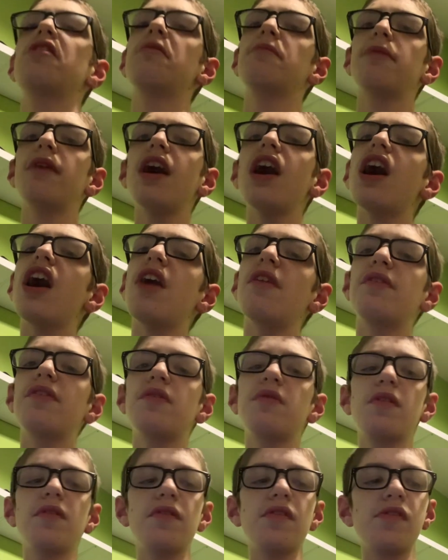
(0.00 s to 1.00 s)
but other
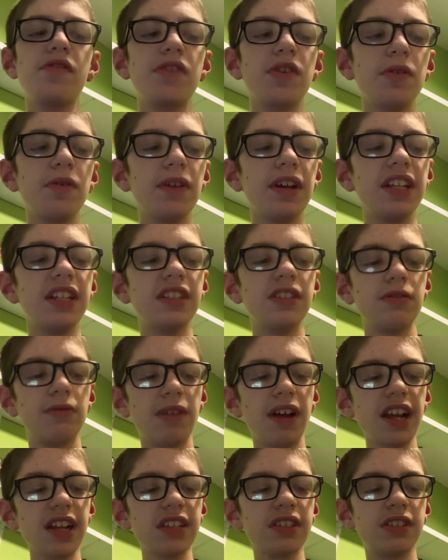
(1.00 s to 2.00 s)
with a few
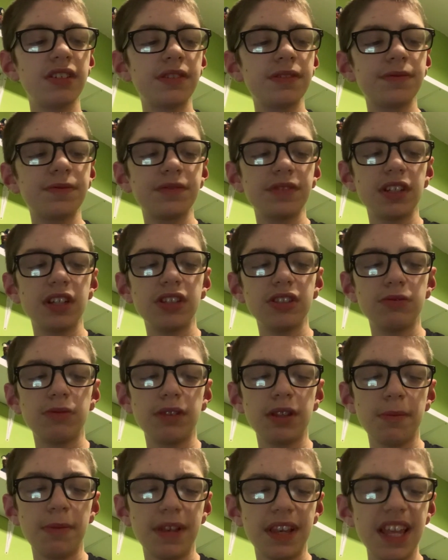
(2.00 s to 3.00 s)
interactions with
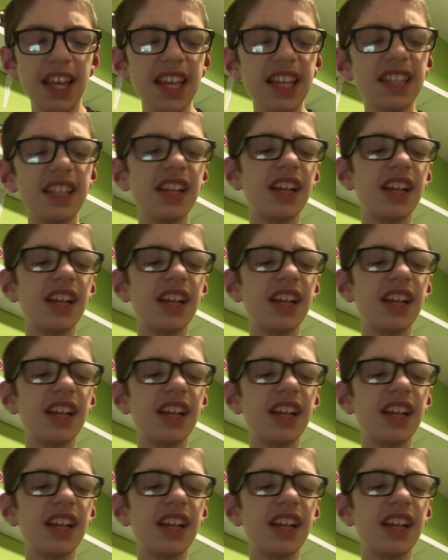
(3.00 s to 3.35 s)
the police,